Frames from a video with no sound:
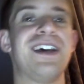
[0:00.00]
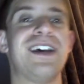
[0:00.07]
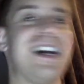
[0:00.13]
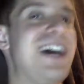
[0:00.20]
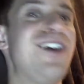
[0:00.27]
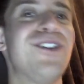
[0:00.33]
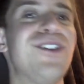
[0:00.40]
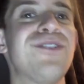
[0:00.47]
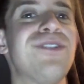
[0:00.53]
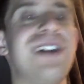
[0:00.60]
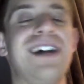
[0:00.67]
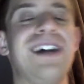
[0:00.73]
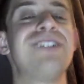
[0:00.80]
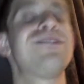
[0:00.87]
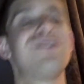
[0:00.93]
I agree,
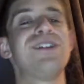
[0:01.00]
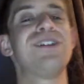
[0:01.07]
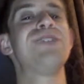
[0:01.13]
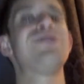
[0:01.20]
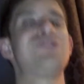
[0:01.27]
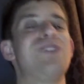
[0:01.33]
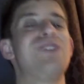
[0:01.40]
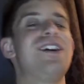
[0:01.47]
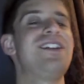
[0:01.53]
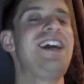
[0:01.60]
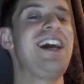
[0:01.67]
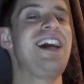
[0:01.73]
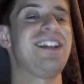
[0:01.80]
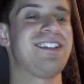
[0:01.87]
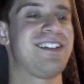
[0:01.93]
I agree with you on
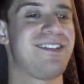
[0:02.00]
that.